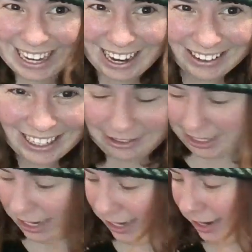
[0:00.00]

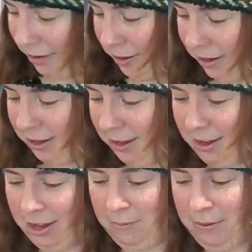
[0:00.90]
I am.
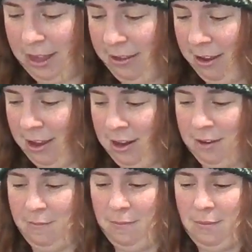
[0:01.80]
I'll put these on,
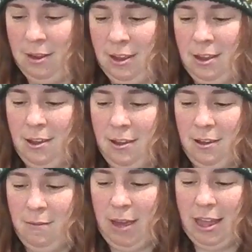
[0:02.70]

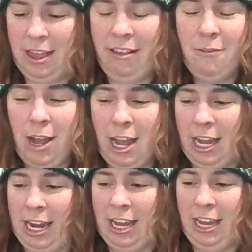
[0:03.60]
but this is why
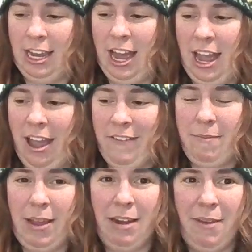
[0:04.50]
like I
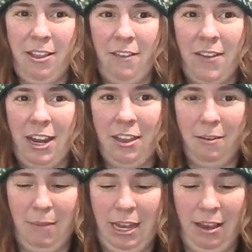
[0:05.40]
haven't made myself any
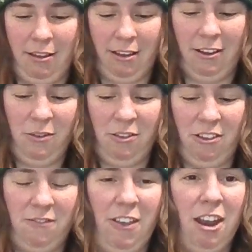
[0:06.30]
other mittens, because these ones
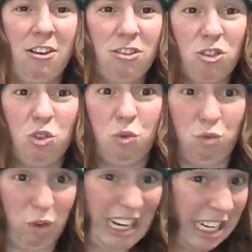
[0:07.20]
just fit
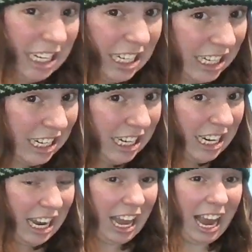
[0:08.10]
great,
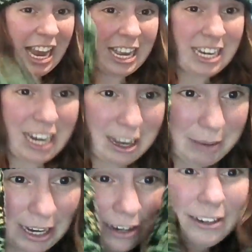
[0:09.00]
and I
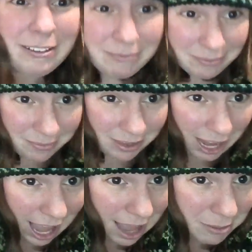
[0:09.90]
mean,
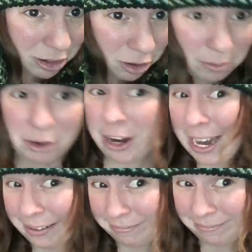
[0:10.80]
I'm adorable,
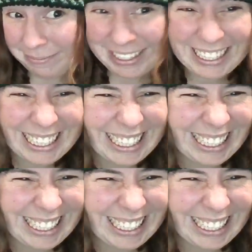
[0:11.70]
right?